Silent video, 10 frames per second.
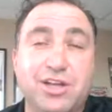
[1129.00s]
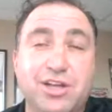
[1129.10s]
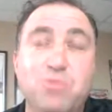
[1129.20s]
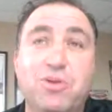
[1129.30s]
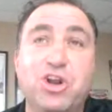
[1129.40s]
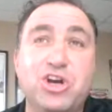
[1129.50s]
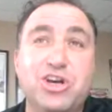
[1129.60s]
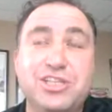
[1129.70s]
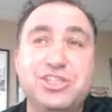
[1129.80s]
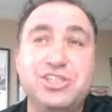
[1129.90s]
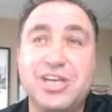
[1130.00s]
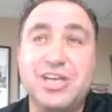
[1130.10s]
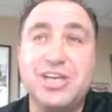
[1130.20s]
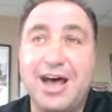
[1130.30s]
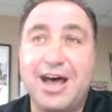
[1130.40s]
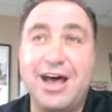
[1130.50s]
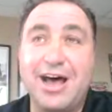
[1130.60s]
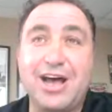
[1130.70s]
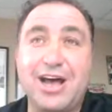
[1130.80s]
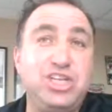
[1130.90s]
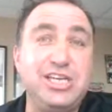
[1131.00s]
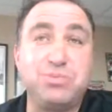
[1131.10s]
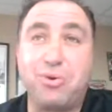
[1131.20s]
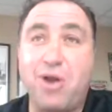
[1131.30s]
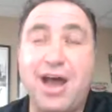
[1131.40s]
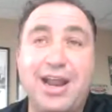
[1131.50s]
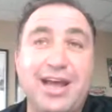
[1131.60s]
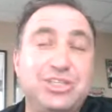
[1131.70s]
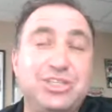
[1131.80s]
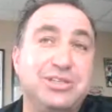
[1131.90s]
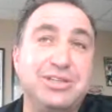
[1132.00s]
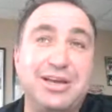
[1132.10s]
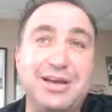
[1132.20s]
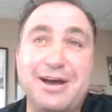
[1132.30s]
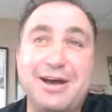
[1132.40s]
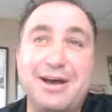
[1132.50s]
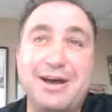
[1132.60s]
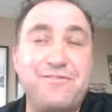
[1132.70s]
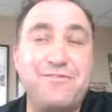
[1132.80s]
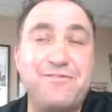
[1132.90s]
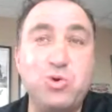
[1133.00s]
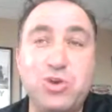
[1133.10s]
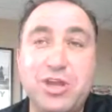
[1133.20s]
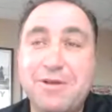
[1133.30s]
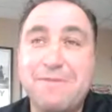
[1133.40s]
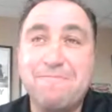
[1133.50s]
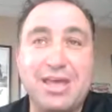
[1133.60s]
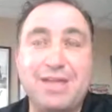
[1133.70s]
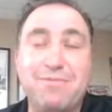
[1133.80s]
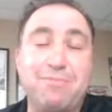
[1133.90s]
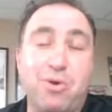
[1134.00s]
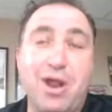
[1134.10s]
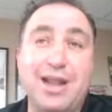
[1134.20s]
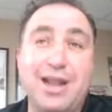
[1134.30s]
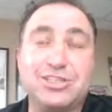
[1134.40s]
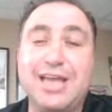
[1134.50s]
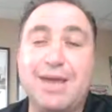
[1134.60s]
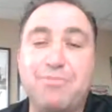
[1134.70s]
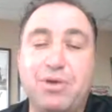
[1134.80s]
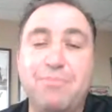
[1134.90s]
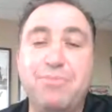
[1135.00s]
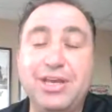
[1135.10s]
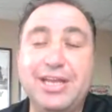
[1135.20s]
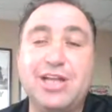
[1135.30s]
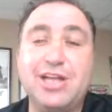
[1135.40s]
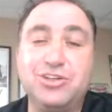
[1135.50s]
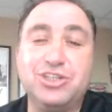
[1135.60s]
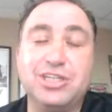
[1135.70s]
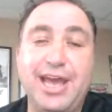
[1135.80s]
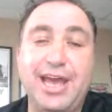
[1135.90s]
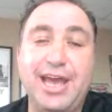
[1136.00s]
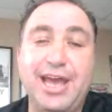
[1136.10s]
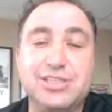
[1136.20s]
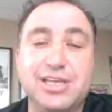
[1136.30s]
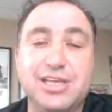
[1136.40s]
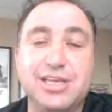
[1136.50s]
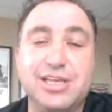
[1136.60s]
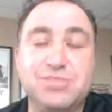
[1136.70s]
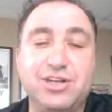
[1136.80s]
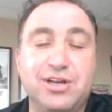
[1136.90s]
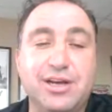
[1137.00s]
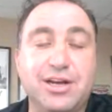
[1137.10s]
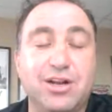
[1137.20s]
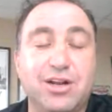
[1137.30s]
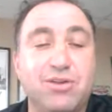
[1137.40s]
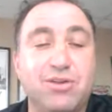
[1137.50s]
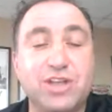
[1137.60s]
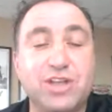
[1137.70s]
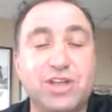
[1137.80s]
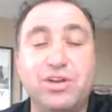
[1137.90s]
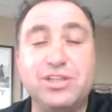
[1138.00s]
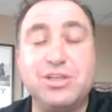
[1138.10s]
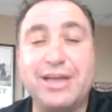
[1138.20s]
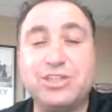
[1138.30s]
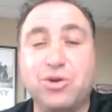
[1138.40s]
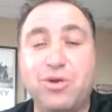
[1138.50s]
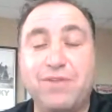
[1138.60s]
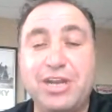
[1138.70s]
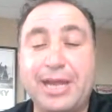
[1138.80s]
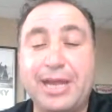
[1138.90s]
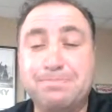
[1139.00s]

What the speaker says: consumer goods, cheese products, and food and products like that. But $1 billion a day is being crossed over into Mexico every day.